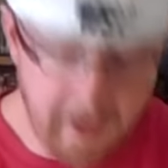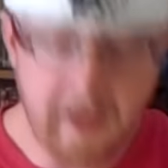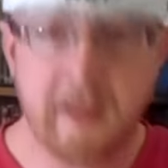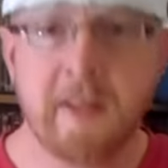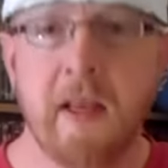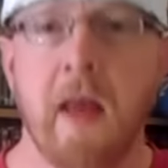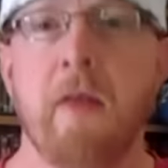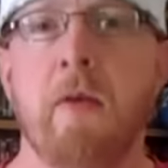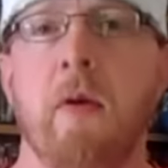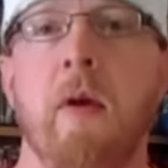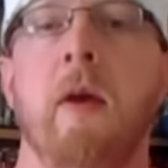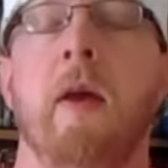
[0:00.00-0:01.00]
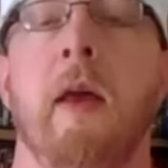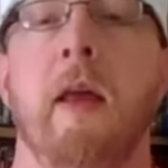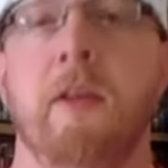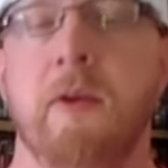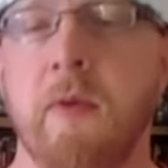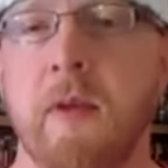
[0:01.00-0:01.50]
to get together and
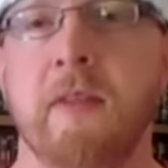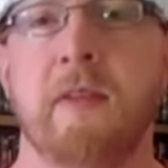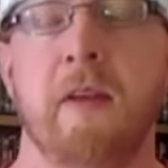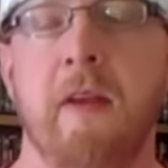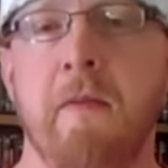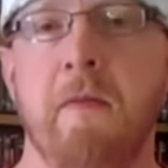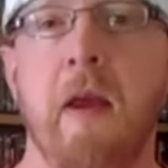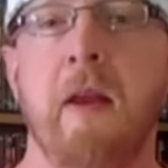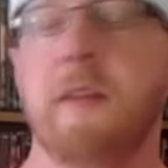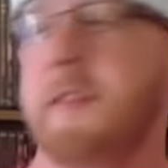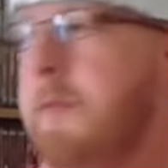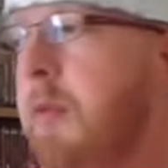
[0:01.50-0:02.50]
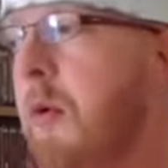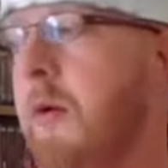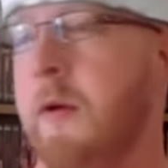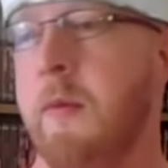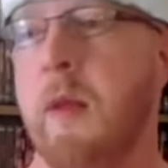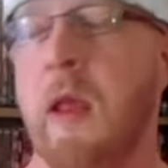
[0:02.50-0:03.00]
do this. And get it's
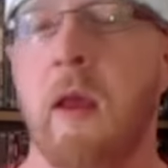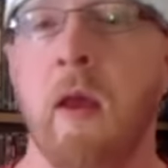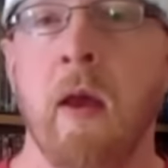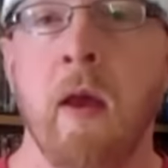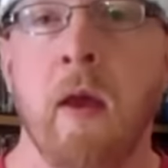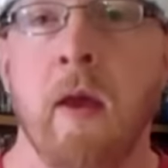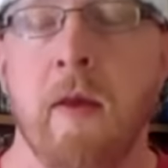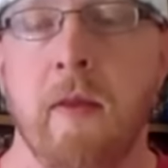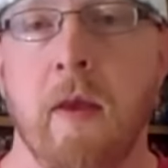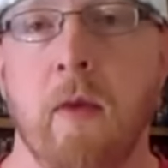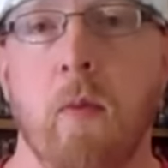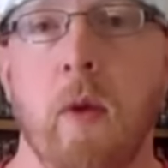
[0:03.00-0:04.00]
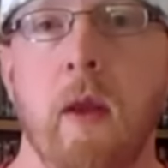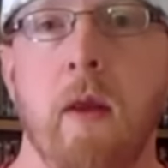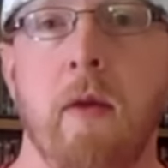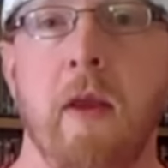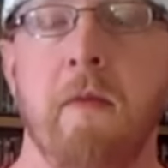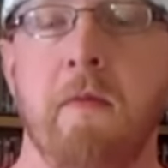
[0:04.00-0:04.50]
important to me that we
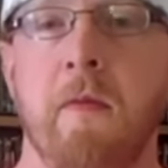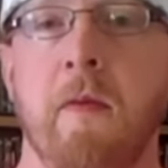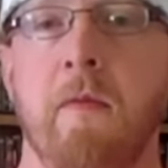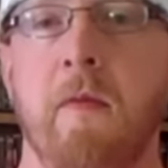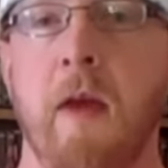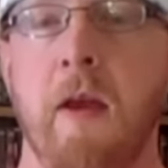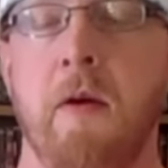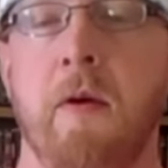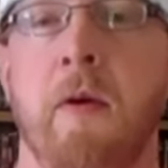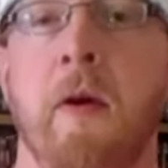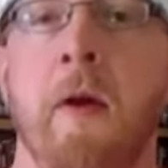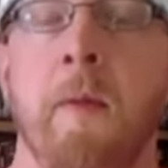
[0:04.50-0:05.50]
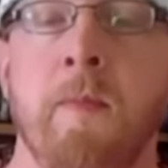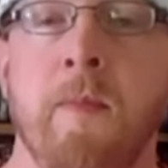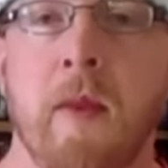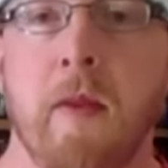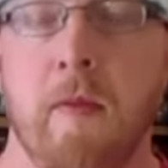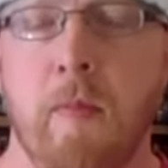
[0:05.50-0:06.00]
give Vader
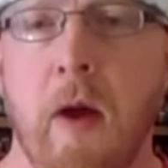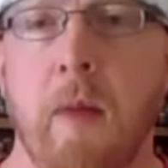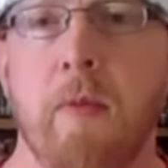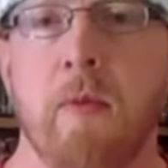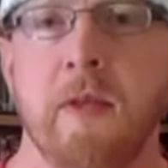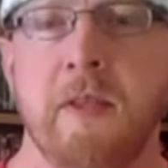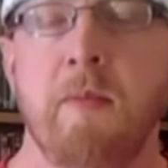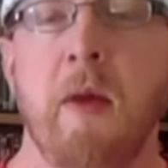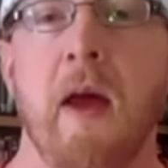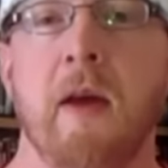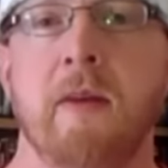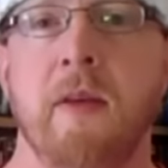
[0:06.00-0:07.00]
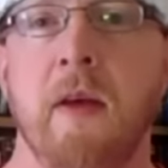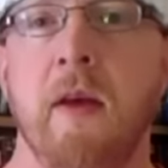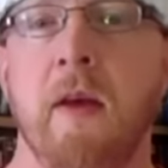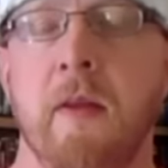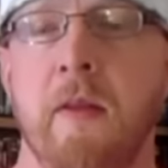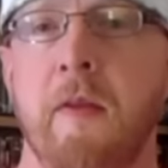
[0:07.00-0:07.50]
the proper respect
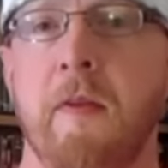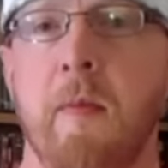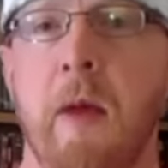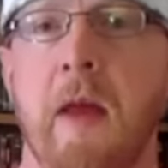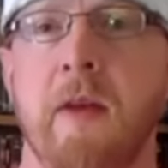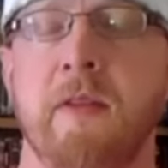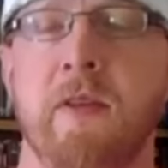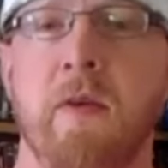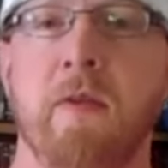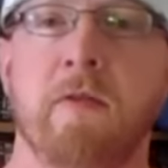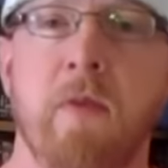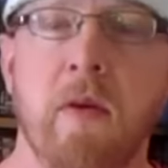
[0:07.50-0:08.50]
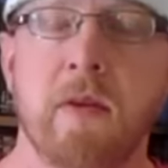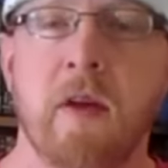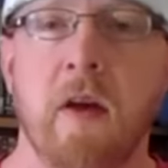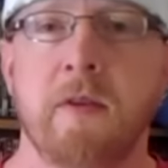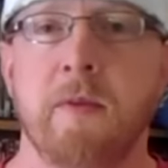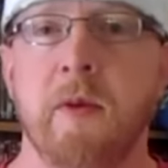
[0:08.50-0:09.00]
that the man deserves for all his
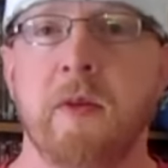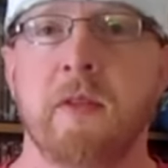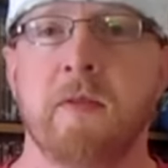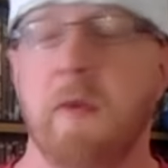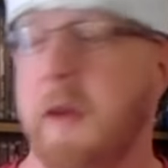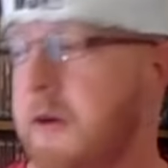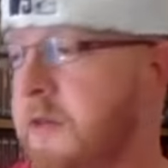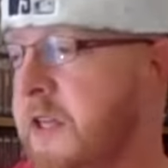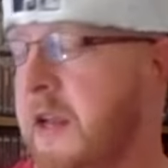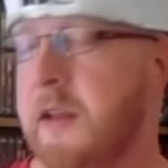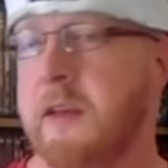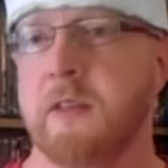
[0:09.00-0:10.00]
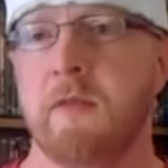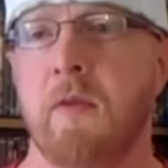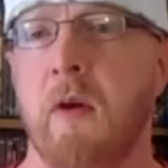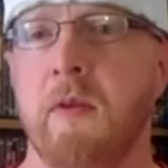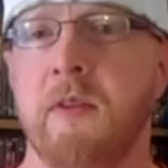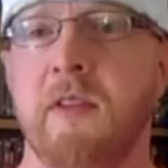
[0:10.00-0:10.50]
contributions, for entertaining us for
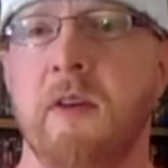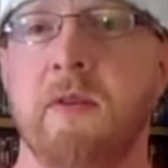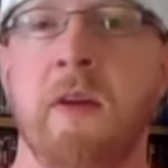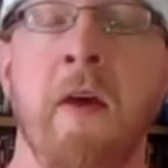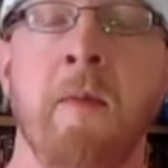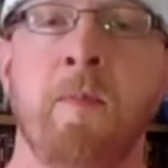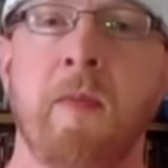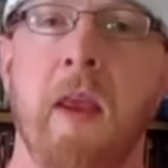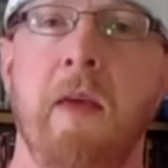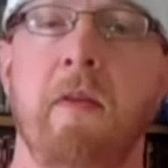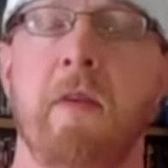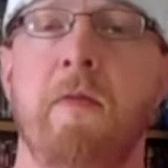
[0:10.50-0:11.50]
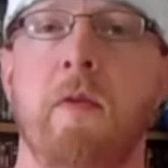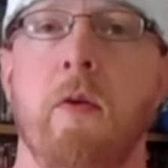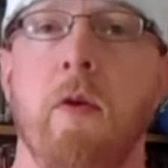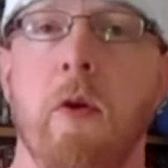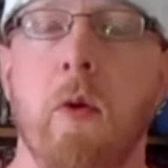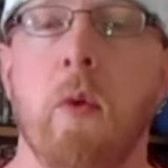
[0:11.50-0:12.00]
all these years. Even if you're
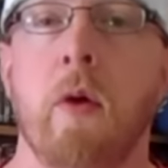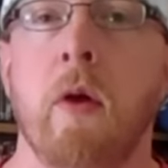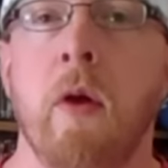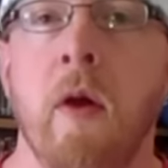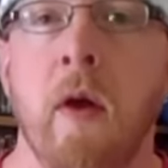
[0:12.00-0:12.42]
newer